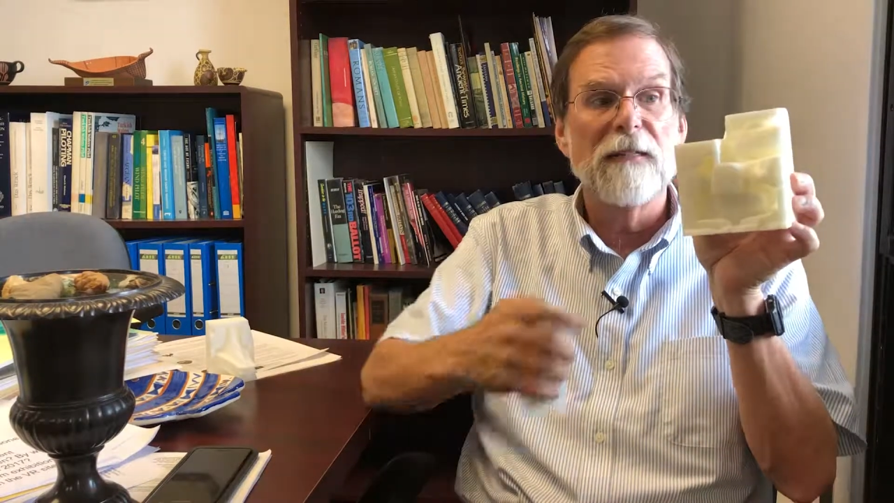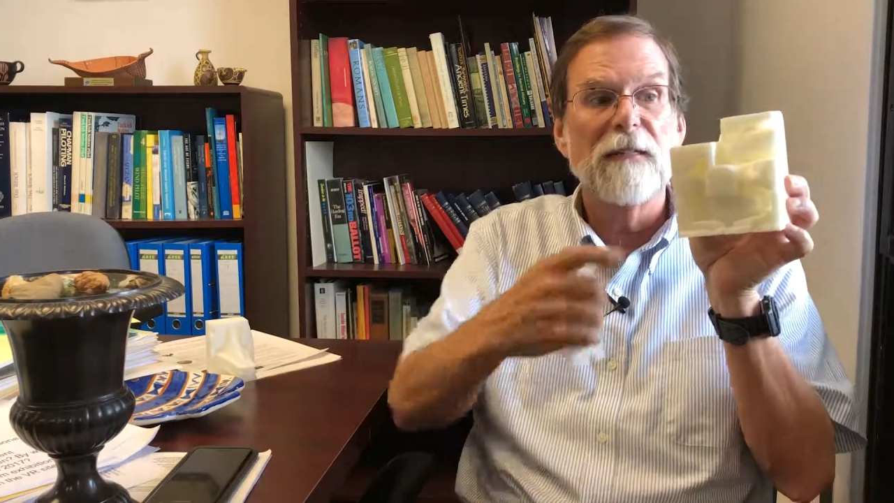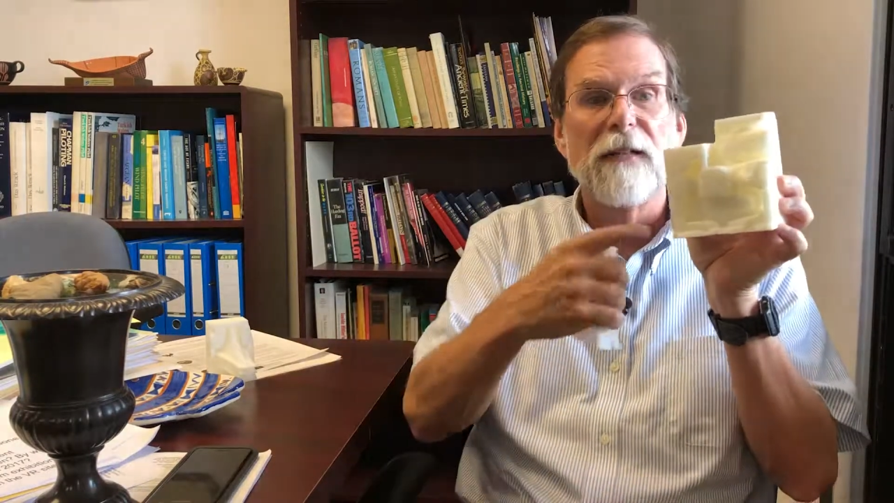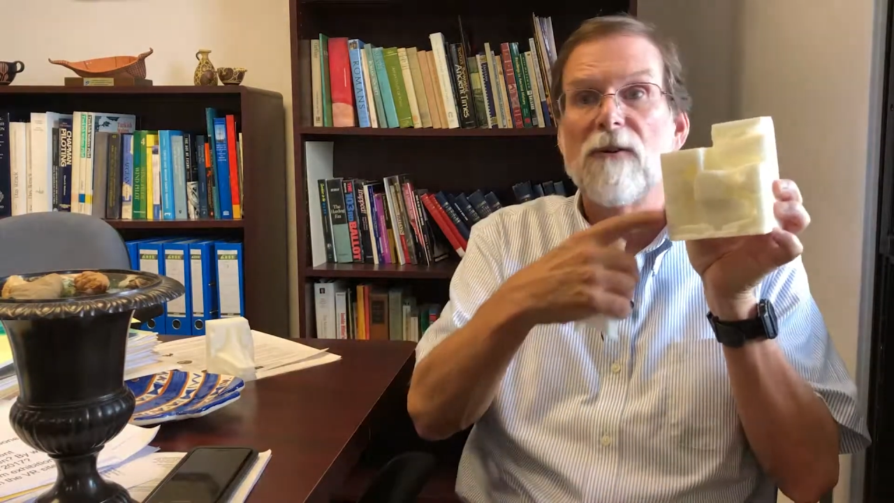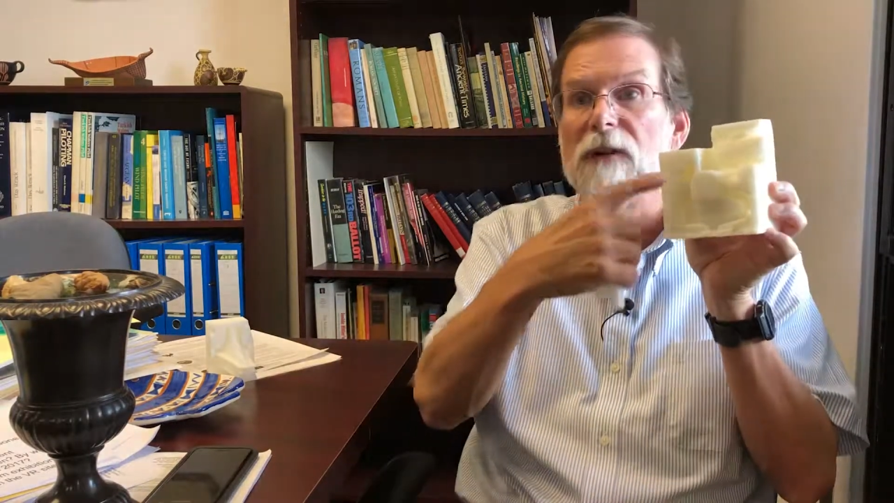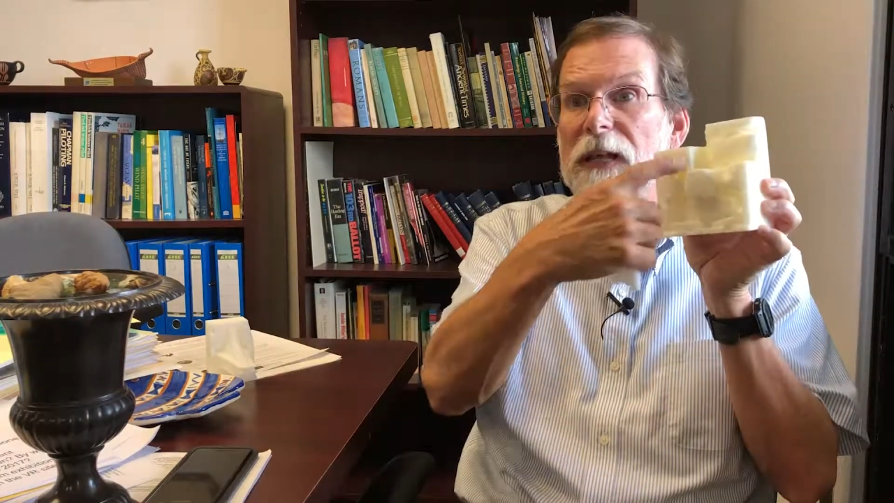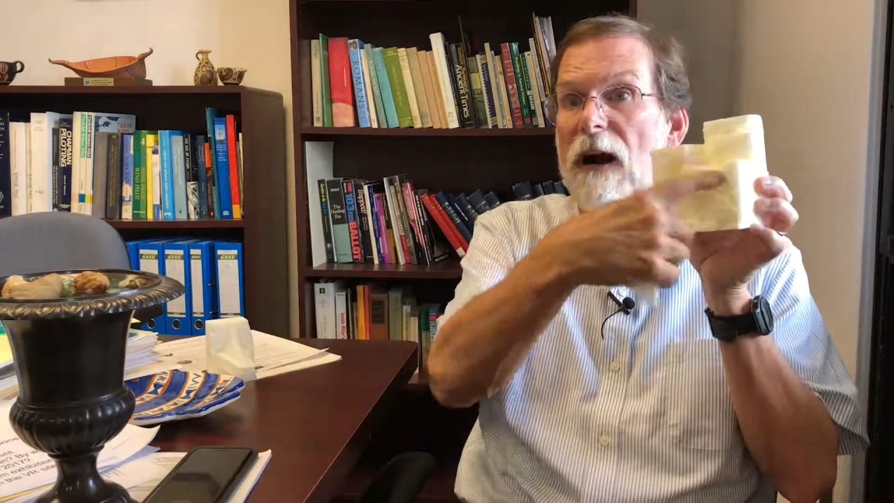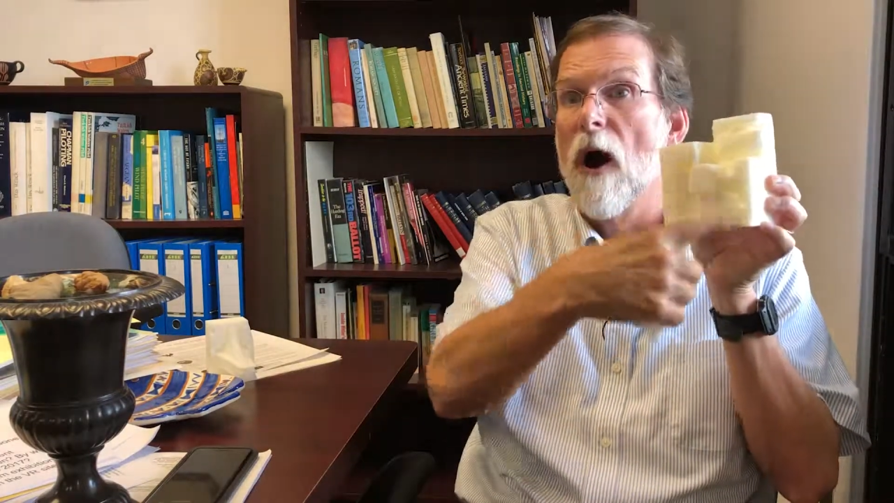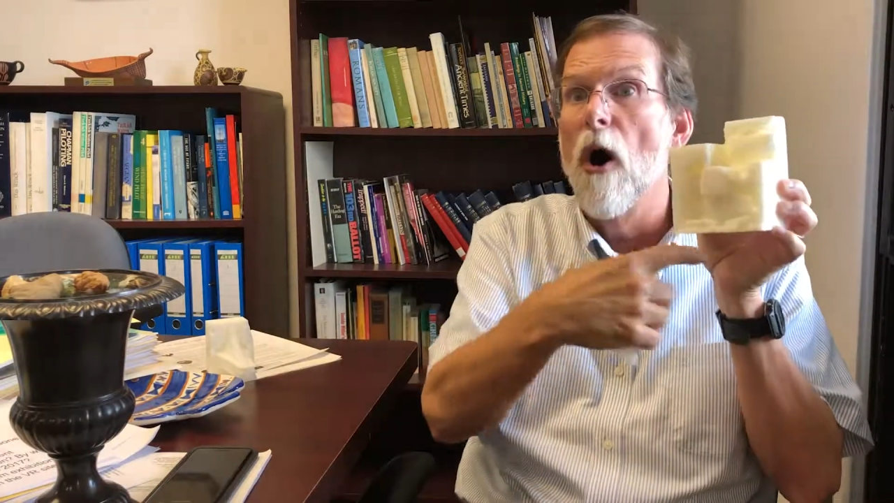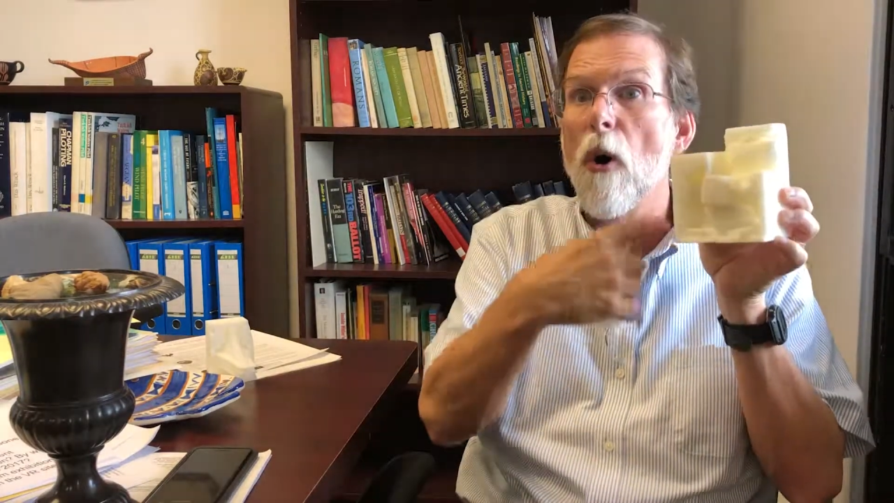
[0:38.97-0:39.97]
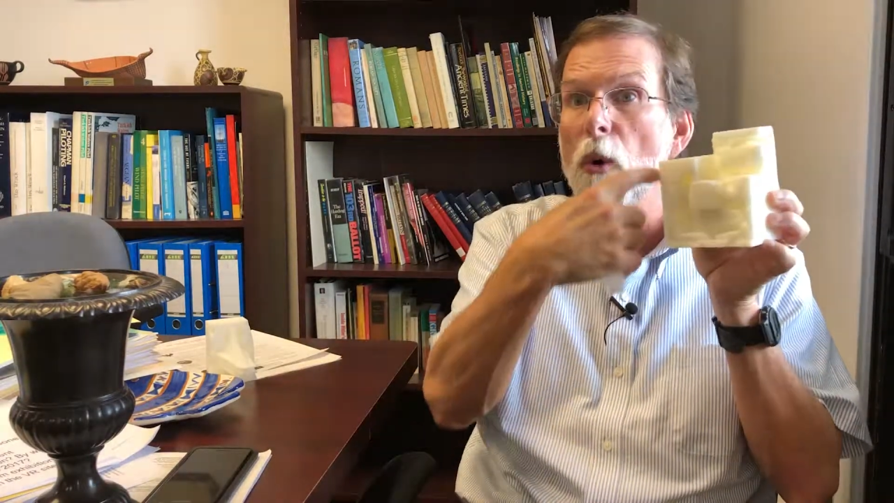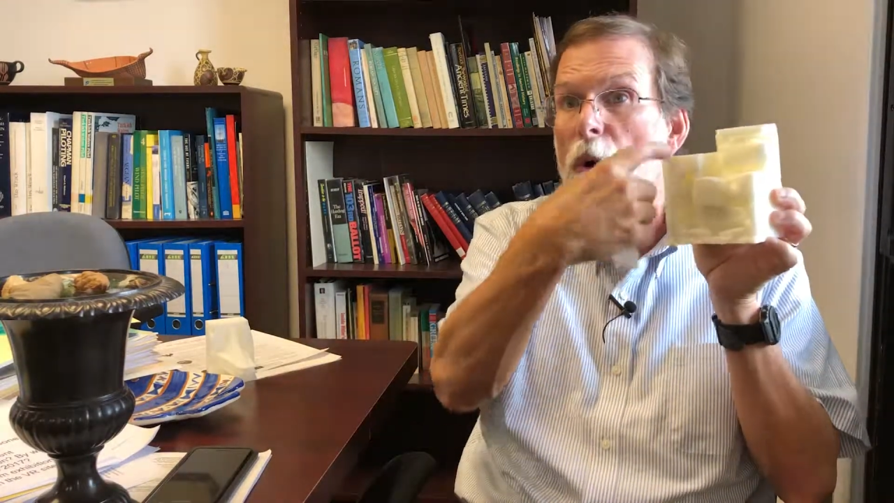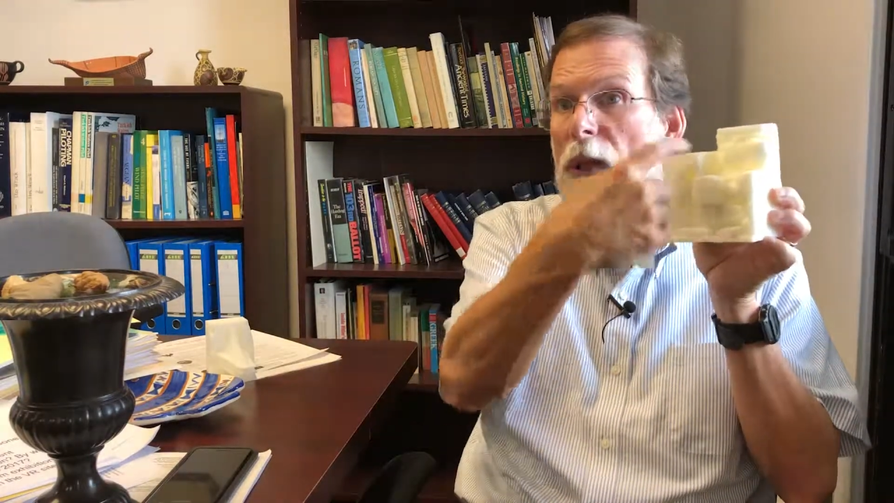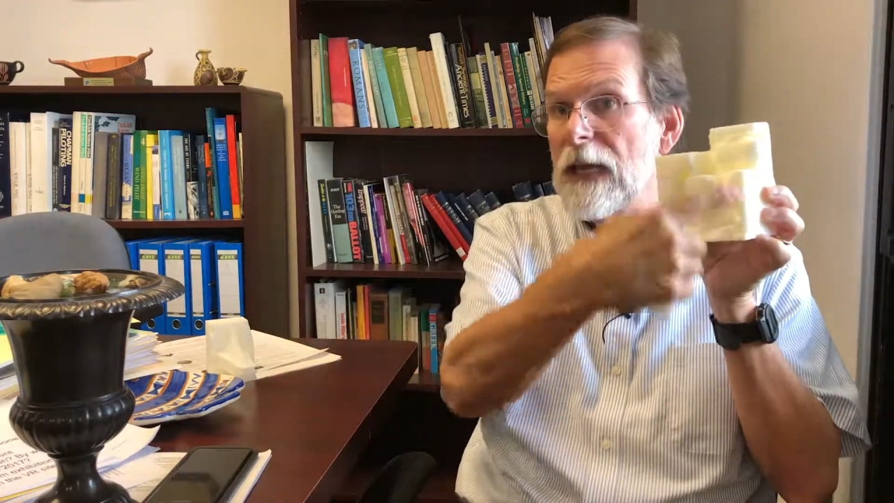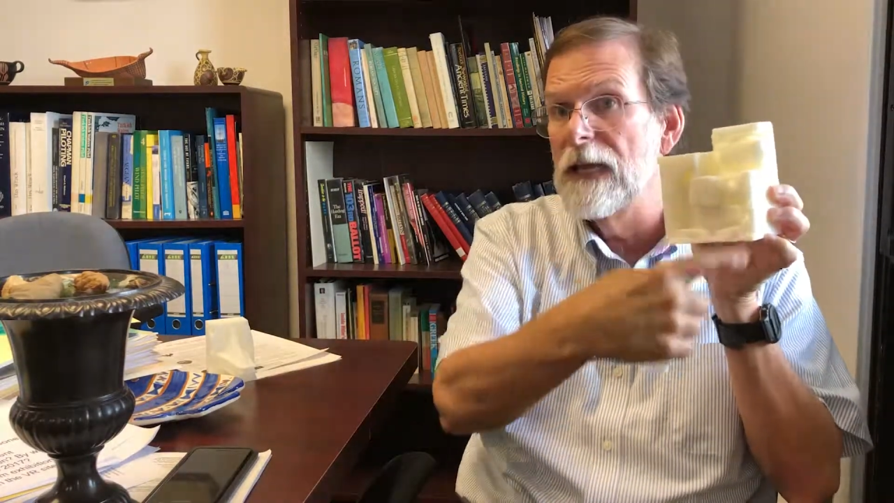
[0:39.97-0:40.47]
It's literally a
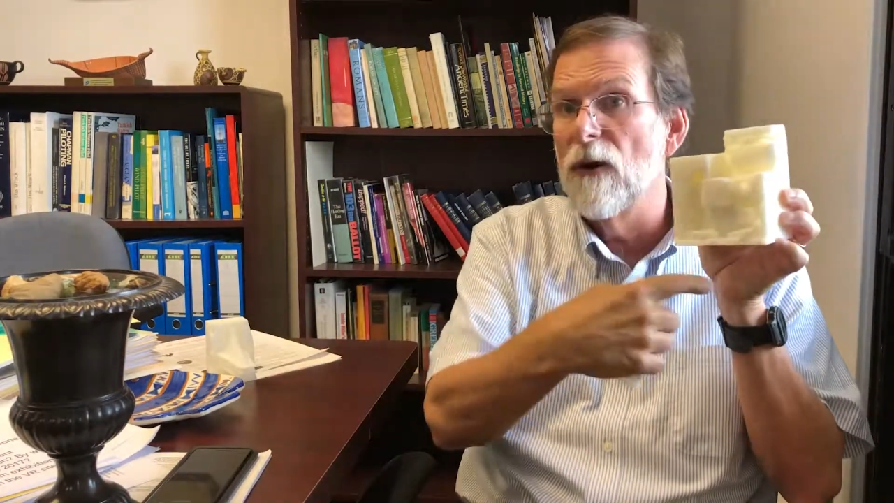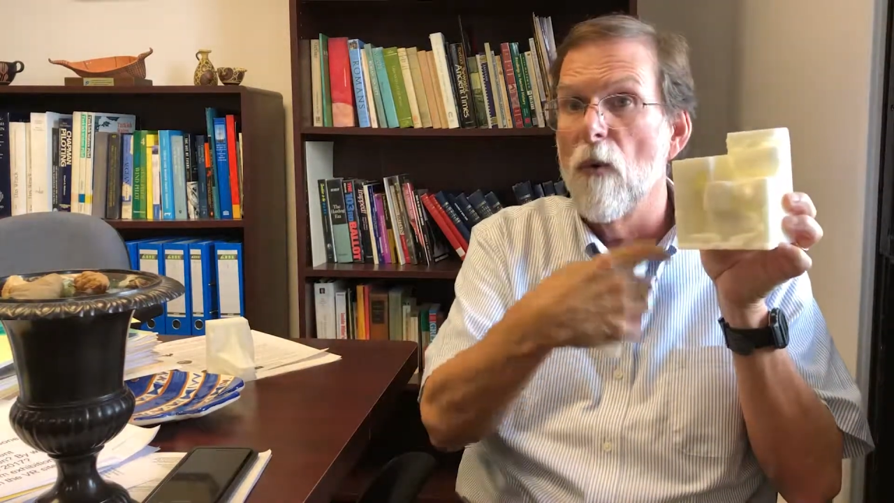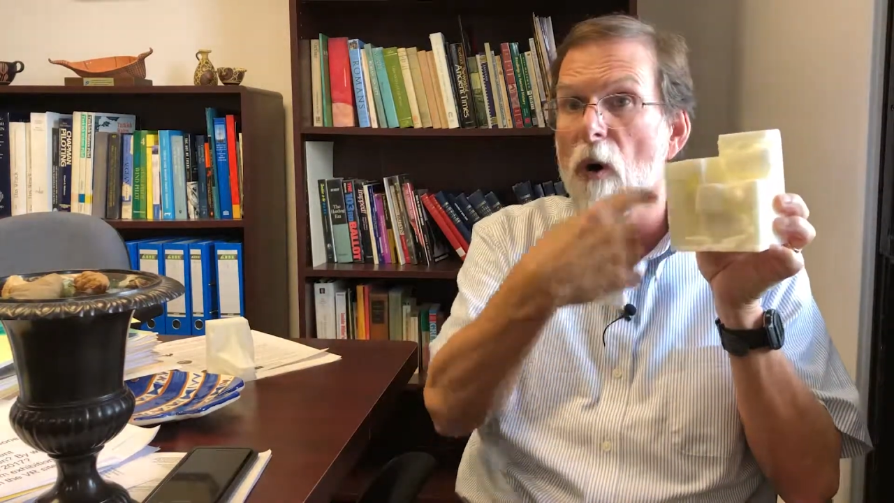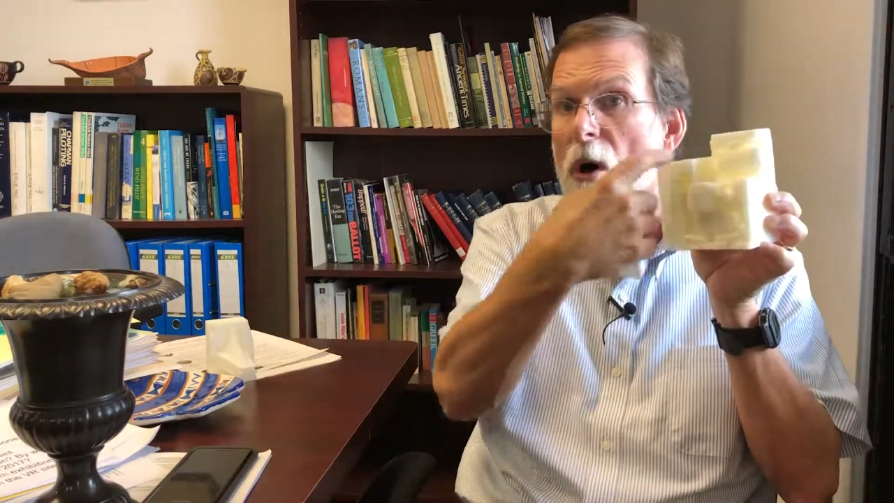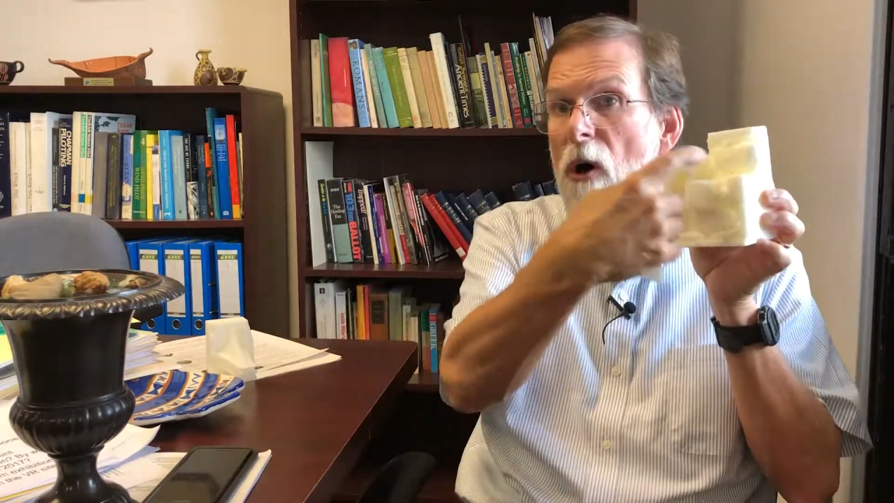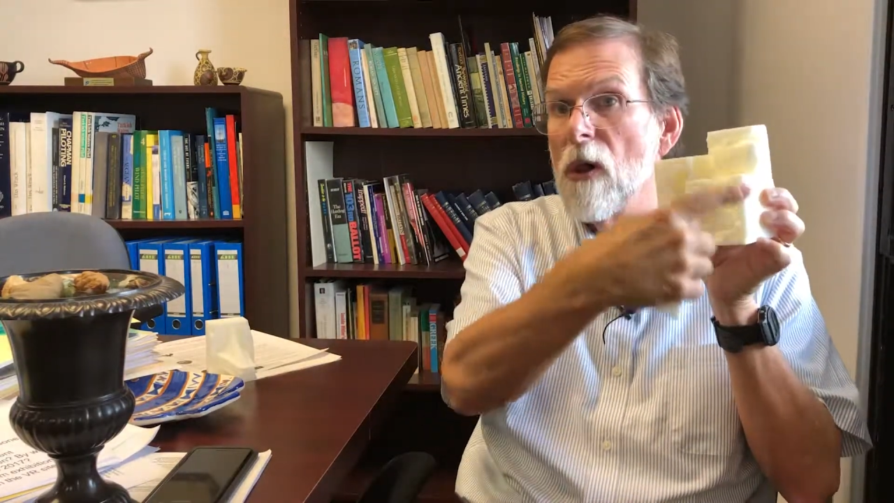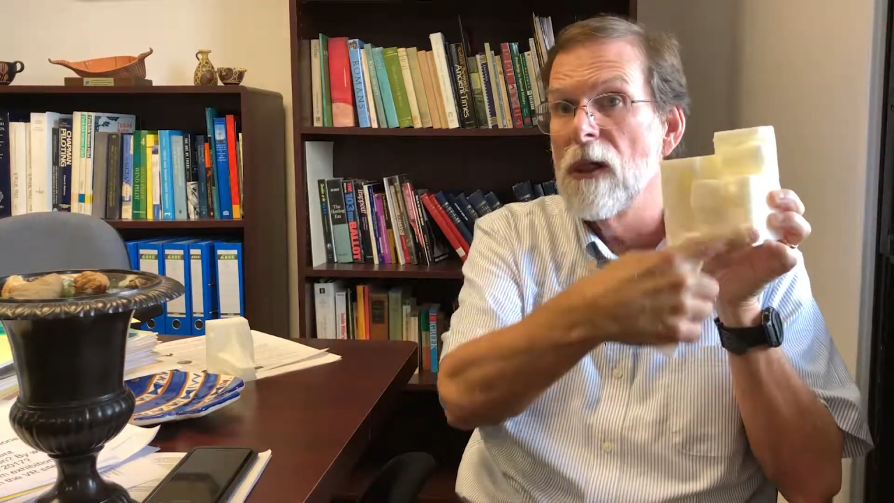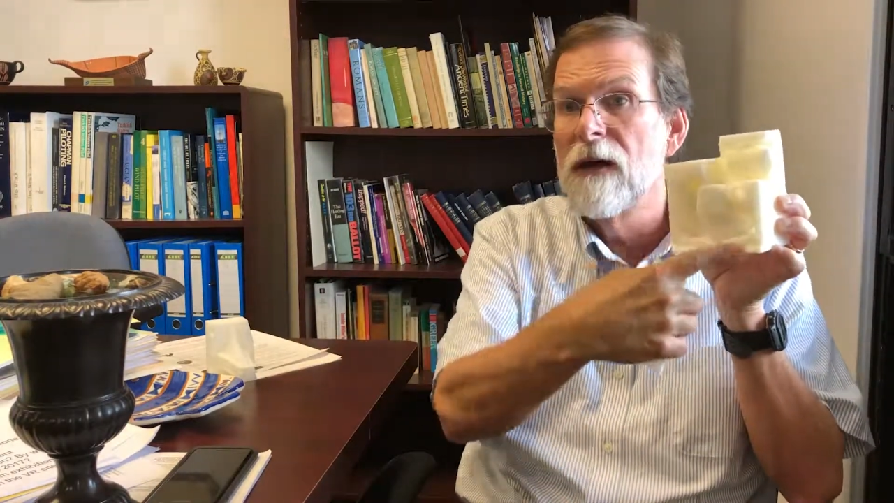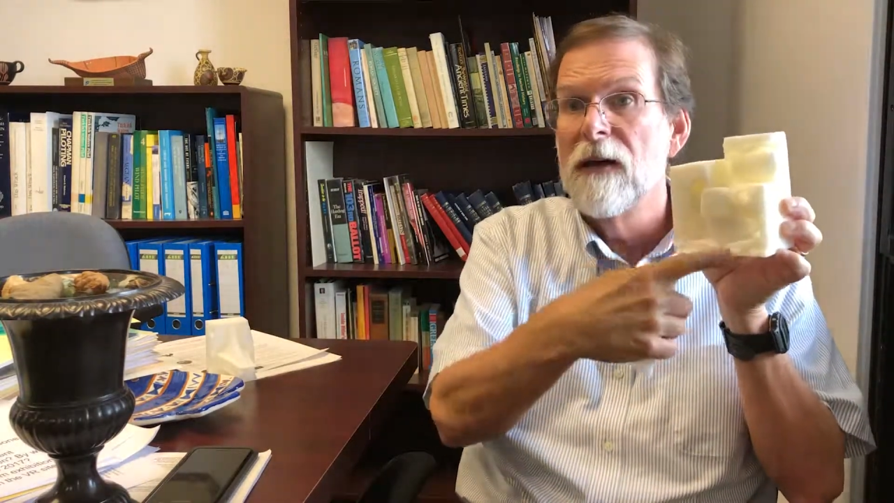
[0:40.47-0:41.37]
hole in a wall.